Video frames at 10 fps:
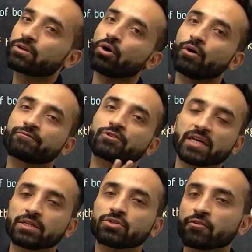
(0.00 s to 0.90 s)
of
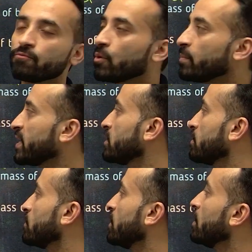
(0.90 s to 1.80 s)
change of momentum.
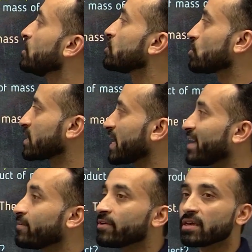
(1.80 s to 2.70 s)
So
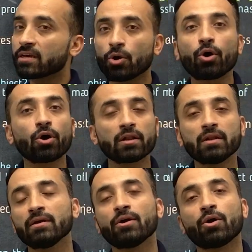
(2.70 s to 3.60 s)
can we call
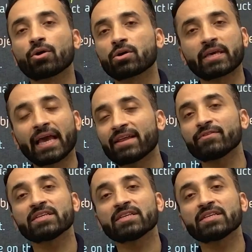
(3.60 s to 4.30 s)
or can we